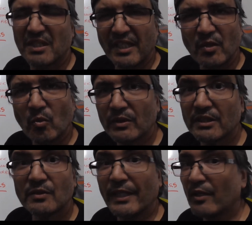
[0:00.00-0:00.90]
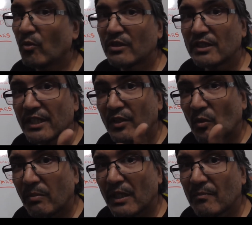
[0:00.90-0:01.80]
and he'll want to he'll want to check
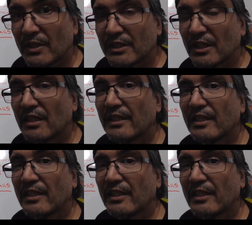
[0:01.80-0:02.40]
your blood pressure,